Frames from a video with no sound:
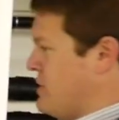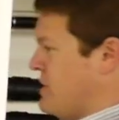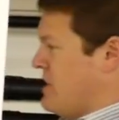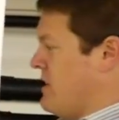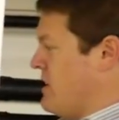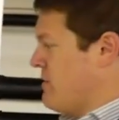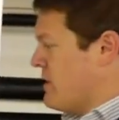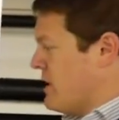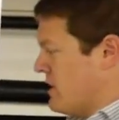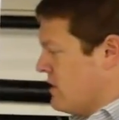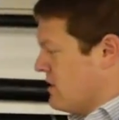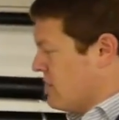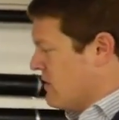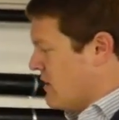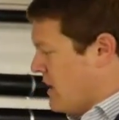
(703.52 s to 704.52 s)
GT, right?
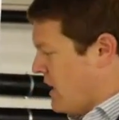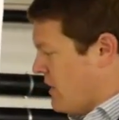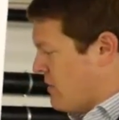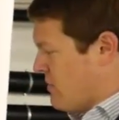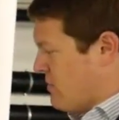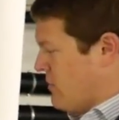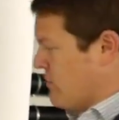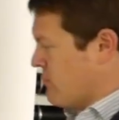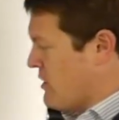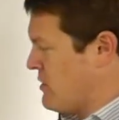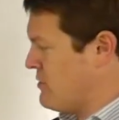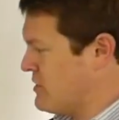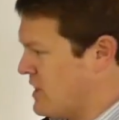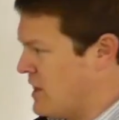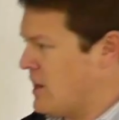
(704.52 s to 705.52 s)
It's the
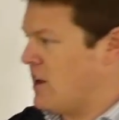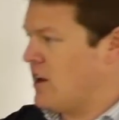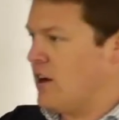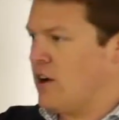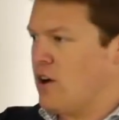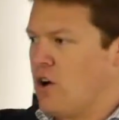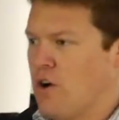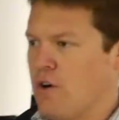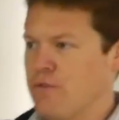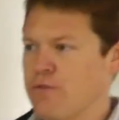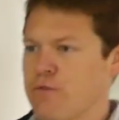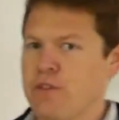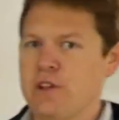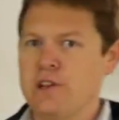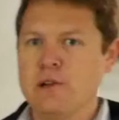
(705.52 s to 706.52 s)
road car
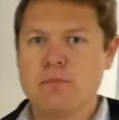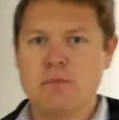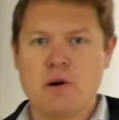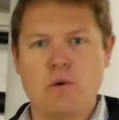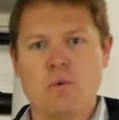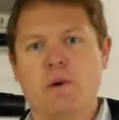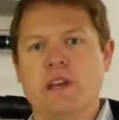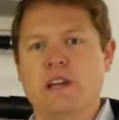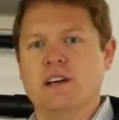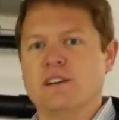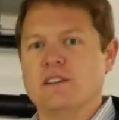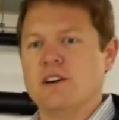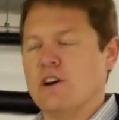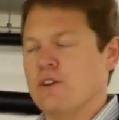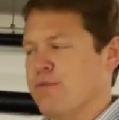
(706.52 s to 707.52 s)
of the Le Mans winner,
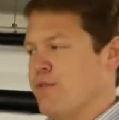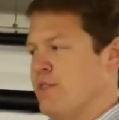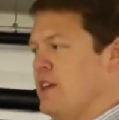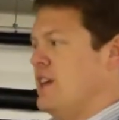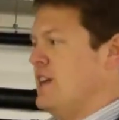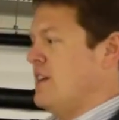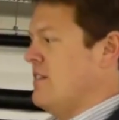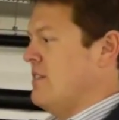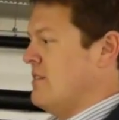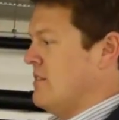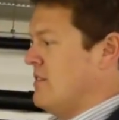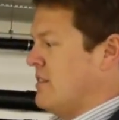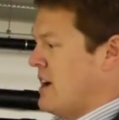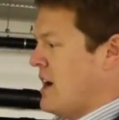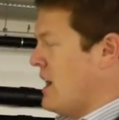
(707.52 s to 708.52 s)
of the
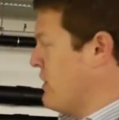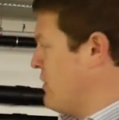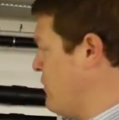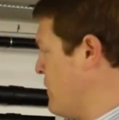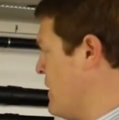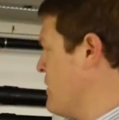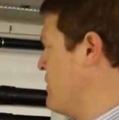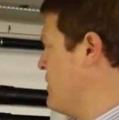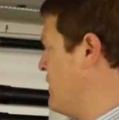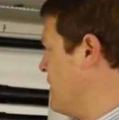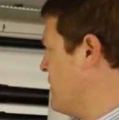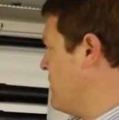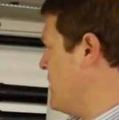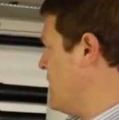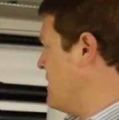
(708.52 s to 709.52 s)

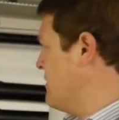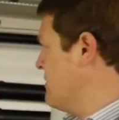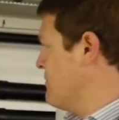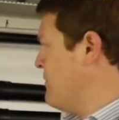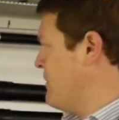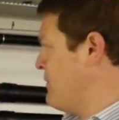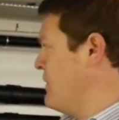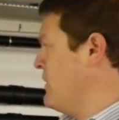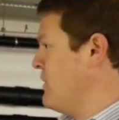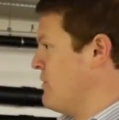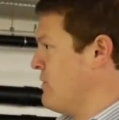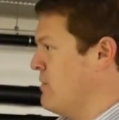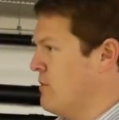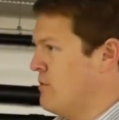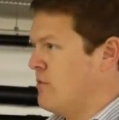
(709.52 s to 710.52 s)
2016 50th
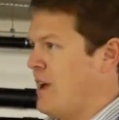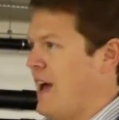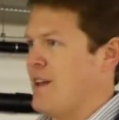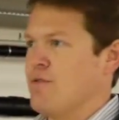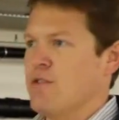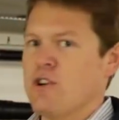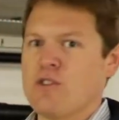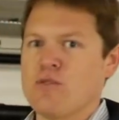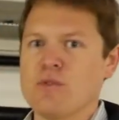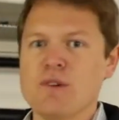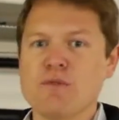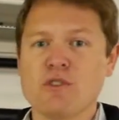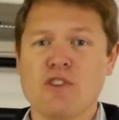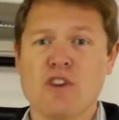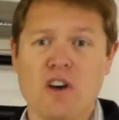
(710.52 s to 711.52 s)
anniversary
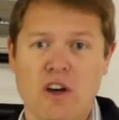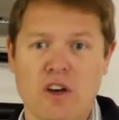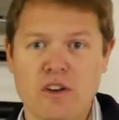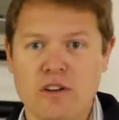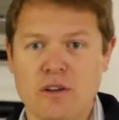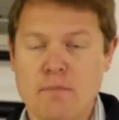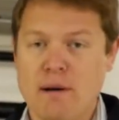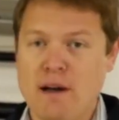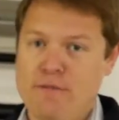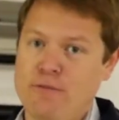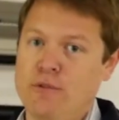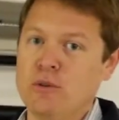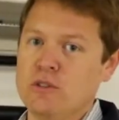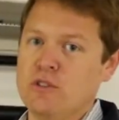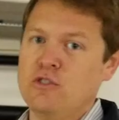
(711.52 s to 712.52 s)
return by
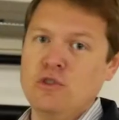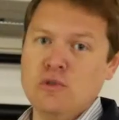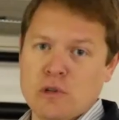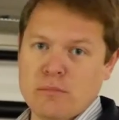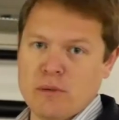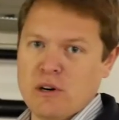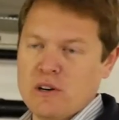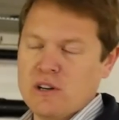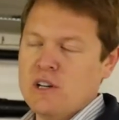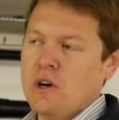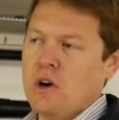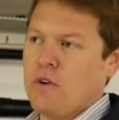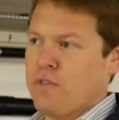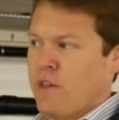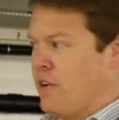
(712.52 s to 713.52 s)
Ford to Le Mans
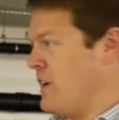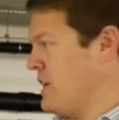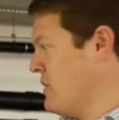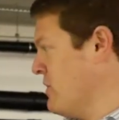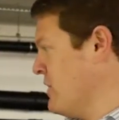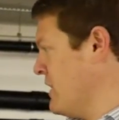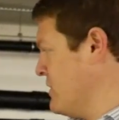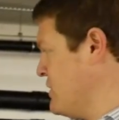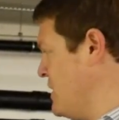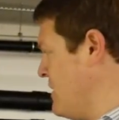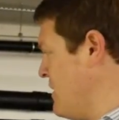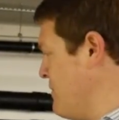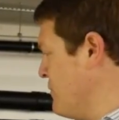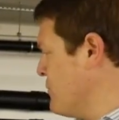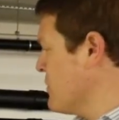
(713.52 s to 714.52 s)
of their iconic
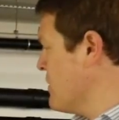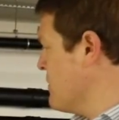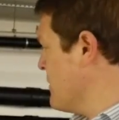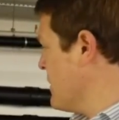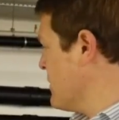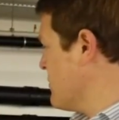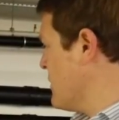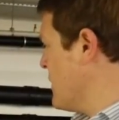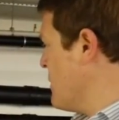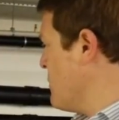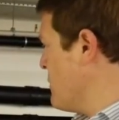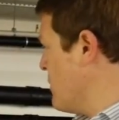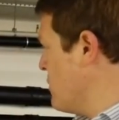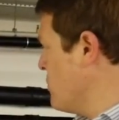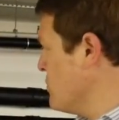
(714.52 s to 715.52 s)
GT40 victory
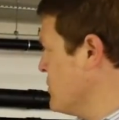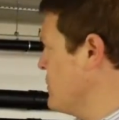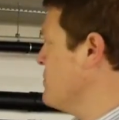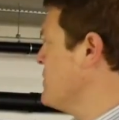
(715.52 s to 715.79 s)
with an all-new